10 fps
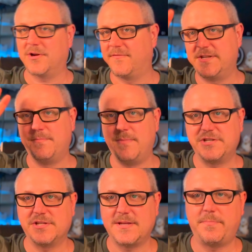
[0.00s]
of the
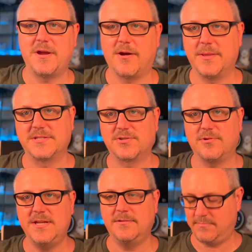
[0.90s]
dimensions up here on the
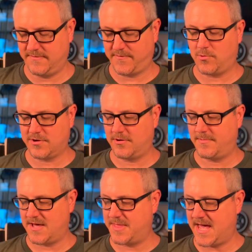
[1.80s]
screen if you're wondering
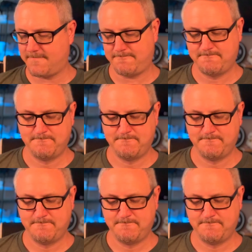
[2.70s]
about that.